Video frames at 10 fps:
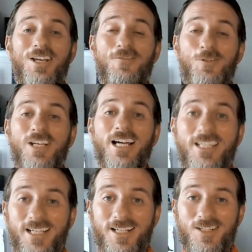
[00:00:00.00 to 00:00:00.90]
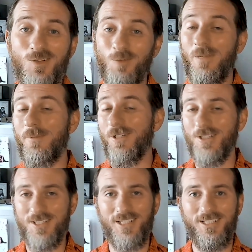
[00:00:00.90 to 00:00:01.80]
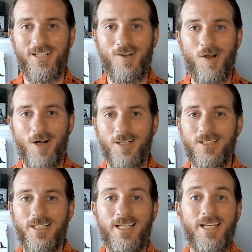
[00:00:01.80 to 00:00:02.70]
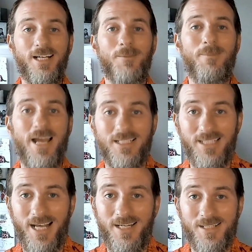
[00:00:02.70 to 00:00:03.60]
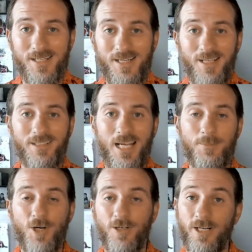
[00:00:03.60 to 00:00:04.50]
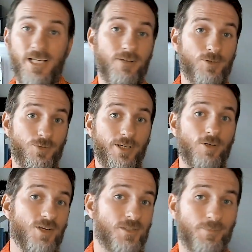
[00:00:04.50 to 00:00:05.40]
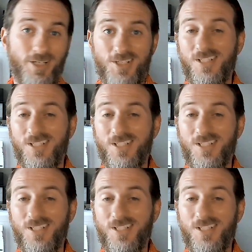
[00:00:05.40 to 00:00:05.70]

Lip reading: if you got kids, or maybe you're just a kid at heart, hit up Daddies in Cape Carteret. Again, it's right across the bridge. It's